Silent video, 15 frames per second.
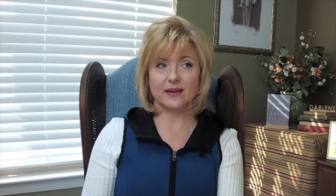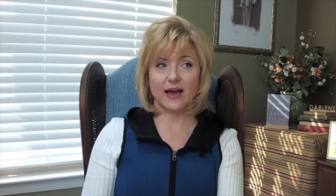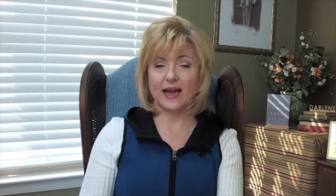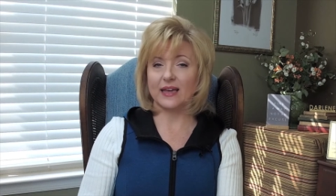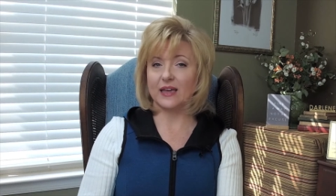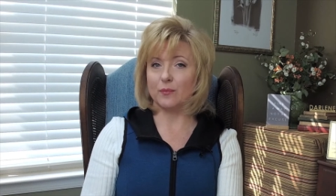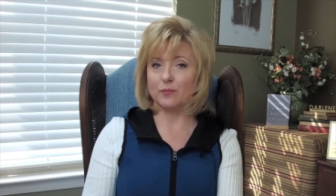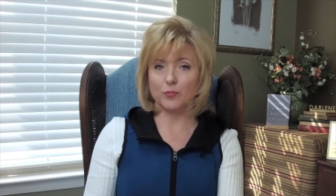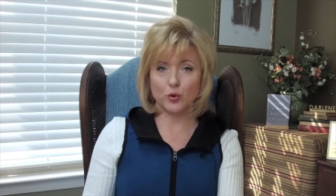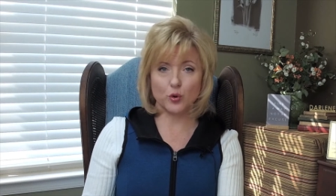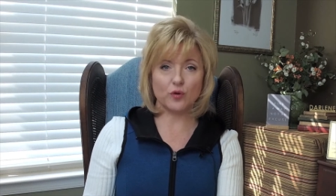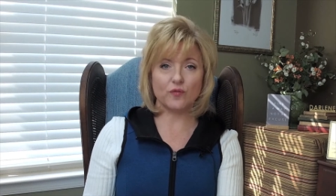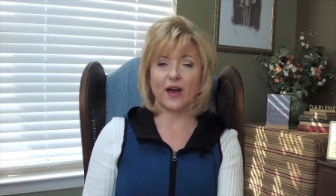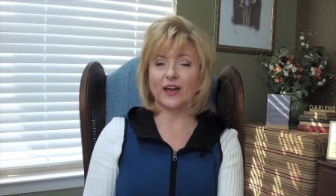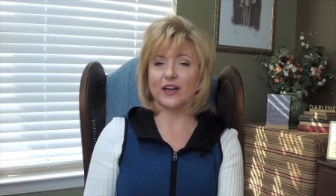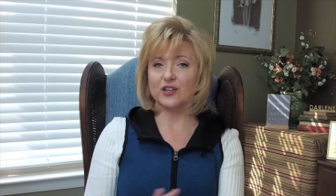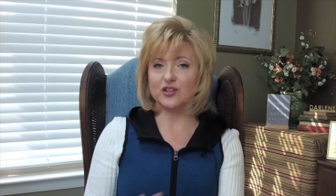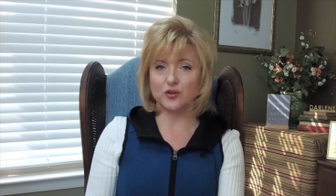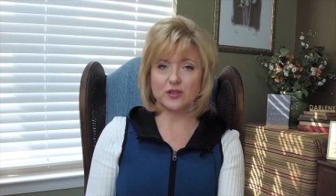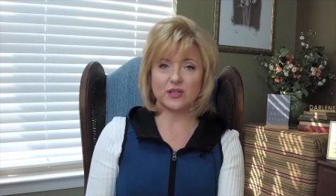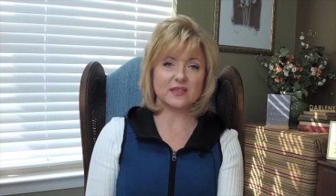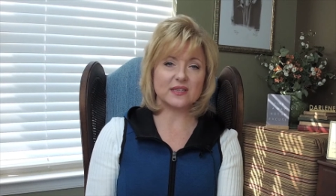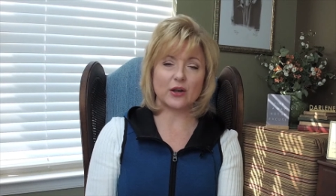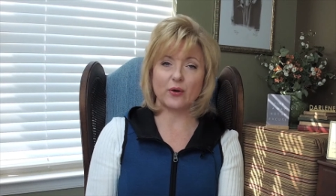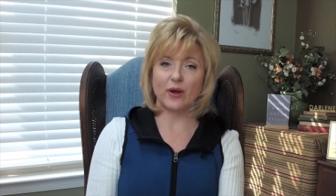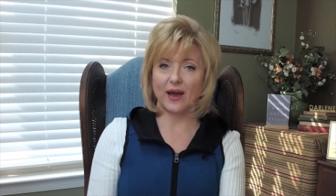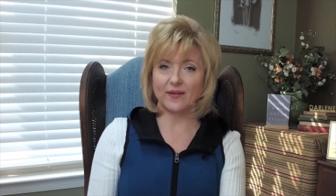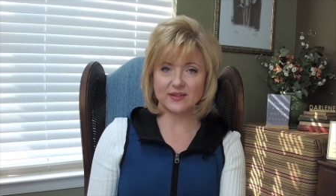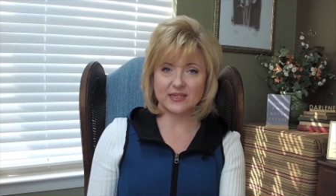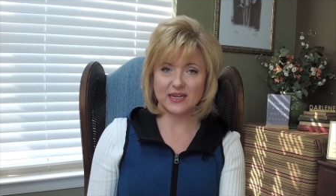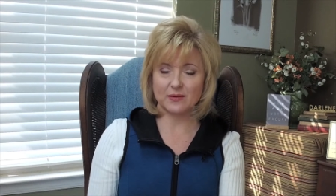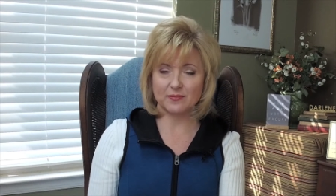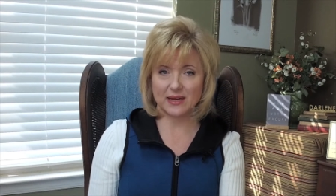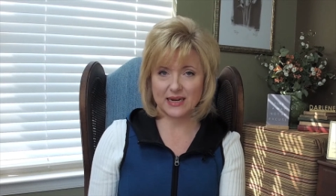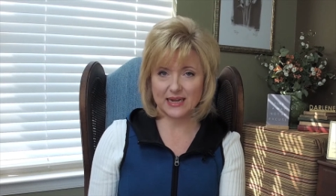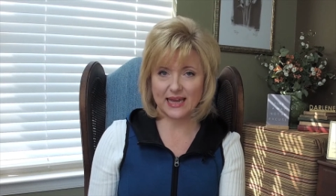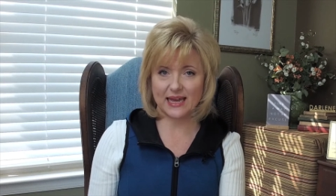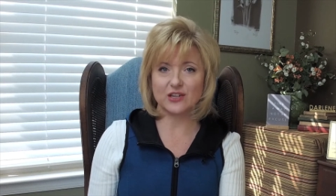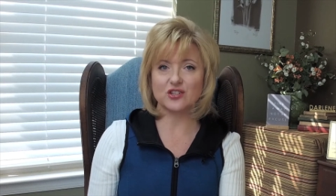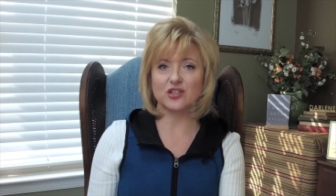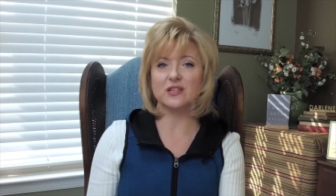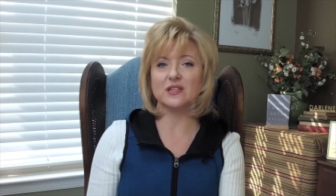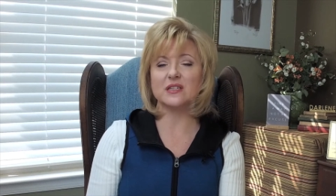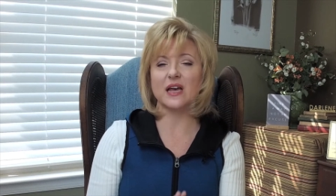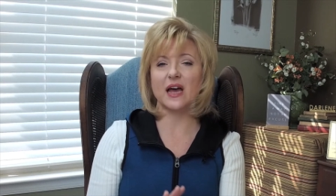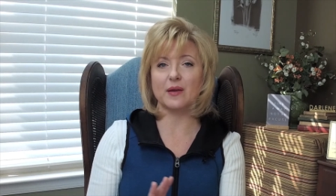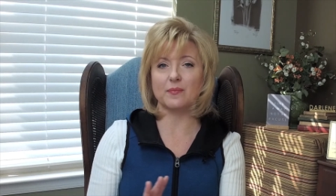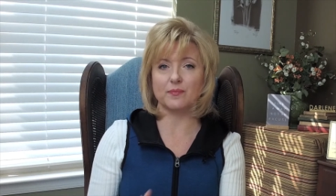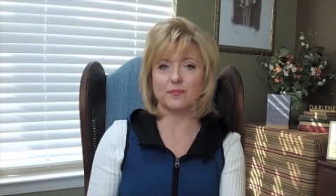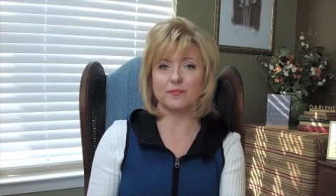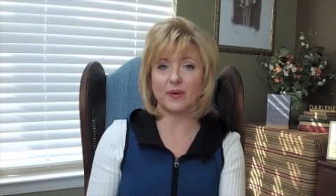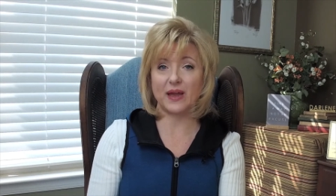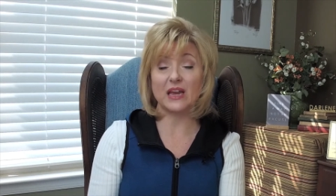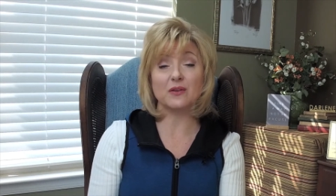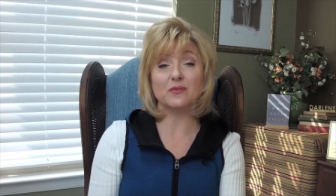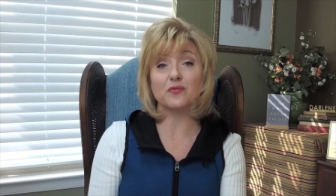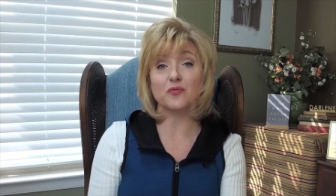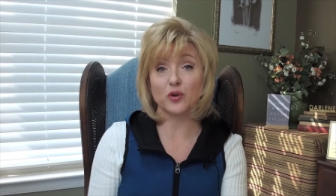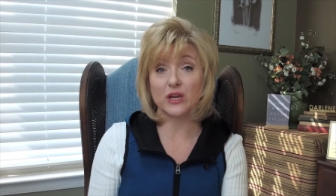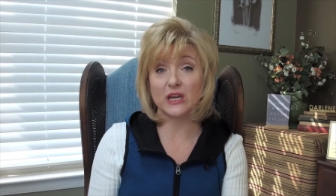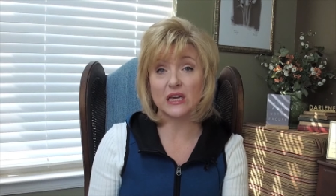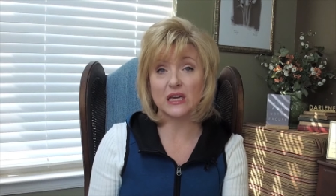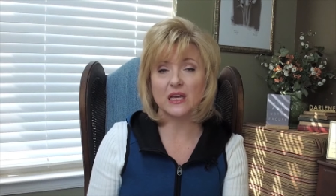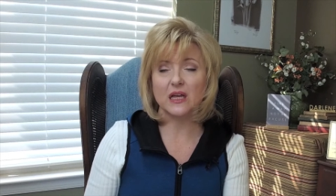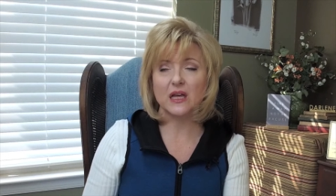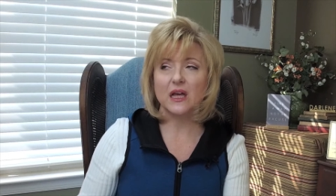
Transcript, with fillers: I can move, I can do things, I don't have to take medications, I'm pain-free,